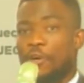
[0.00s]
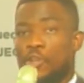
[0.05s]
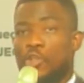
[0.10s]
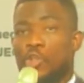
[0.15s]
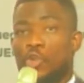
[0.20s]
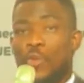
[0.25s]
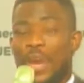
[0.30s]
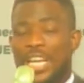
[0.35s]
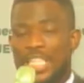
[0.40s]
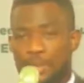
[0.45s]
to
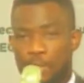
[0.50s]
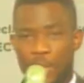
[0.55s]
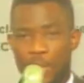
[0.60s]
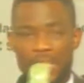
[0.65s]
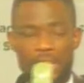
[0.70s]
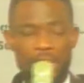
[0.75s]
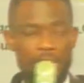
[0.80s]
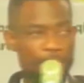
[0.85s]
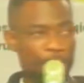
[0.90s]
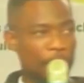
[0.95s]
do
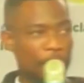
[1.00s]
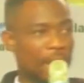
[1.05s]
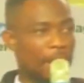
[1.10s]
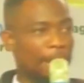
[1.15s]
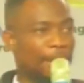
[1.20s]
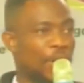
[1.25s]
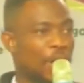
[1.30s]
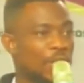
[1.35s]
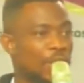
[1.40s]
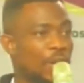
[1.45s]
exploits.
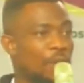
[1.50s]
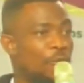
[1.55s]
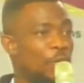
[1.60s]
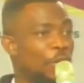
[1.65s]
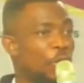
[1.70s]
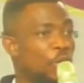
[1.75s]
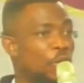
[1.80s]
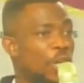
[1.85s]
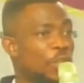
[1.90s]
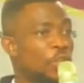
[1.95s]
Because if we
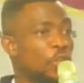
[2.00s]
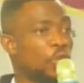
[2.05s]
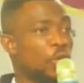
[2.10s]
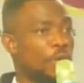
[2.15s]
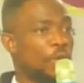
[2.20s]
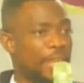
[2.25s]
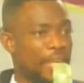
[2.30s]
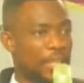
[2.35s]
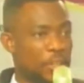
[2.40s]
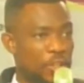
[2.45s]
do not do
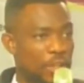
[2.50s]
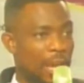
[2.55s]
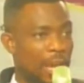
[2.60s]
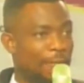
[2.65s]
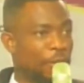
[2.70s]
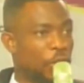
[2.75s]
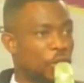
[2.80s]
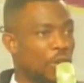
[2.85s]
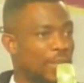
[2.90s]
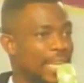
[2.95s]
this, if we
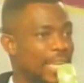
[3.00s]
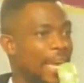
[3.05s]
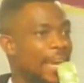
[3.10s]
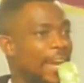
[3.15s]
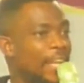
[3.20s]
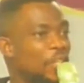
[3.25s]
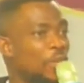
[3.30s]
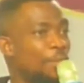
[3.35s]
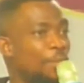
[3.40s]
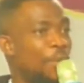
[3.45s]
do not
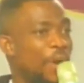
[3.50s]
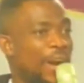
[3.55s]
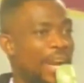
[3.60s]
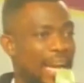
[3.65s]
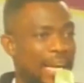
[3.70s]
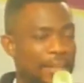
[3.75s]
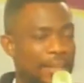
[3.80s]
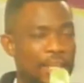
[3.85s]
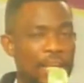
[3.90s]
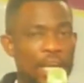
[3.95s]
engage in
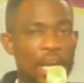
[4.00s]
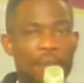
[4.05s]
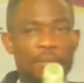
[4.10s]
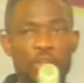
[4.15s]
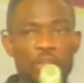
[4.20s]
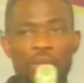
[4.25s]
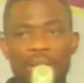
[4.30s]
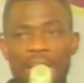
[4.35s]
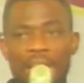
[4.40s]
prayer, if we do not